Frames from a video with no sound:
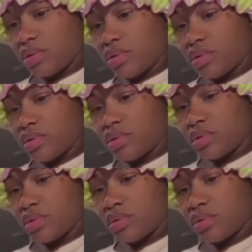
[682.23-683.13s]
All right.
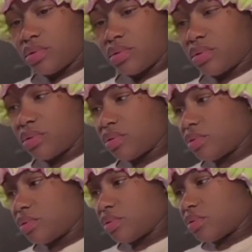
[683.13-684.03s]
No,
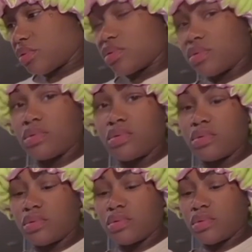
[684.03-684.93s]
maybe.
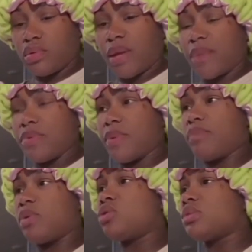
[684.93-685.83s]
Baby, what were you
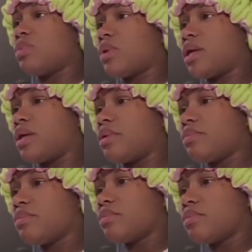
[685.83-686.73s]
smoking?
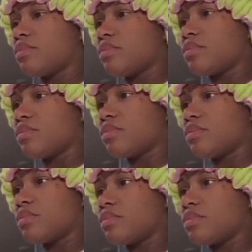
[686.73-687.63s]

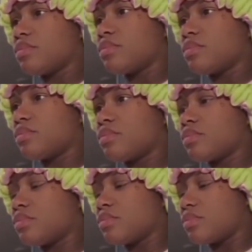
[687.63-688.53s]
Are you for
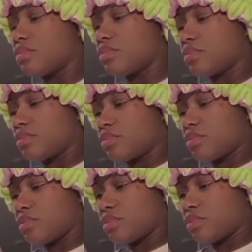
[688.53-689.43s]
real? Shut up.